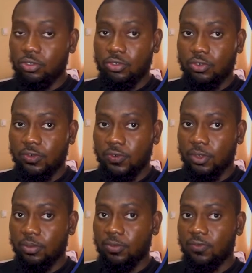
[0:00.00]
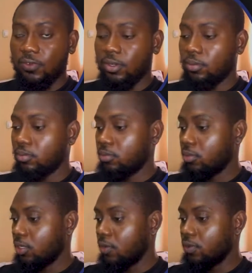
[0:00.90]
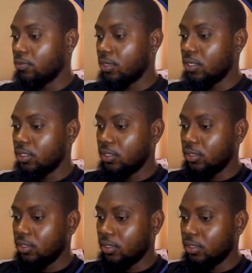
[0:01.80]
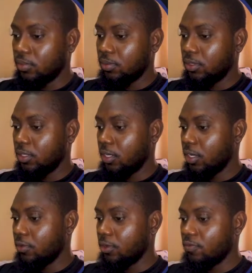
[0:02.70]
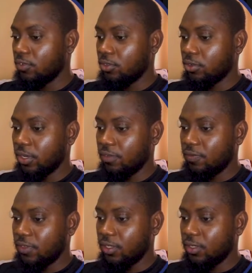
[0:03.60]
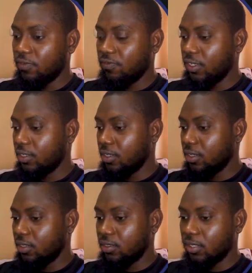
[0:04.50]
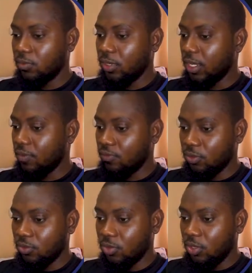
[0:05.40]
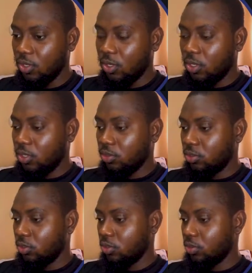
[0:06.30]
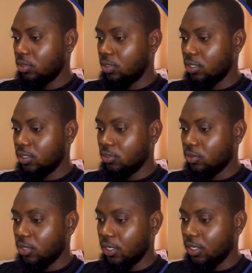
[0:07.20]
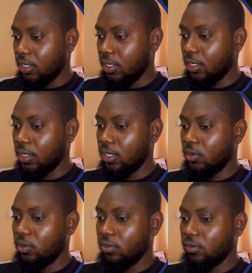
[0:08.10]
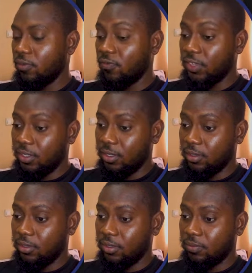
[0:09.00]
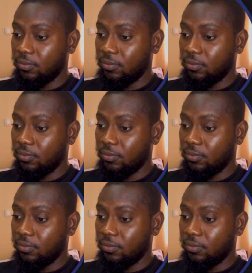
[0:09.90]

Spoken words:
choose from love and relationships, aerial videography, fitness, and what have you. So let's just go ahead and click on fitness.